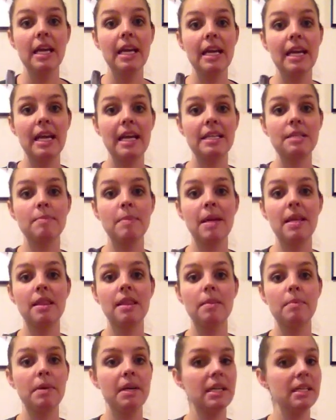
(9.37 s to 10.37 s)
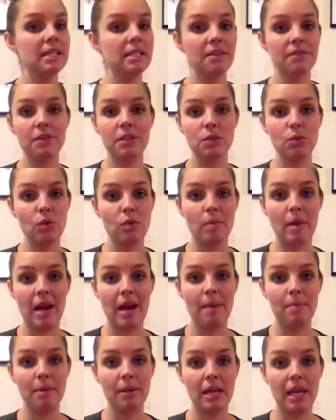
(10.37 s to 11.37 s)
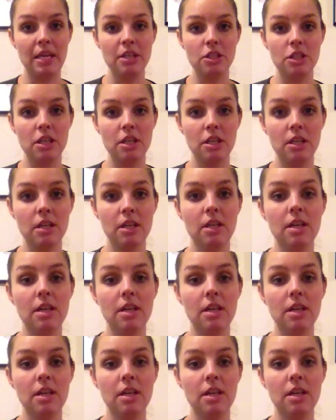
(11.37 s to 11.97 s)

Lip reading: It has made the biggest difference with my application.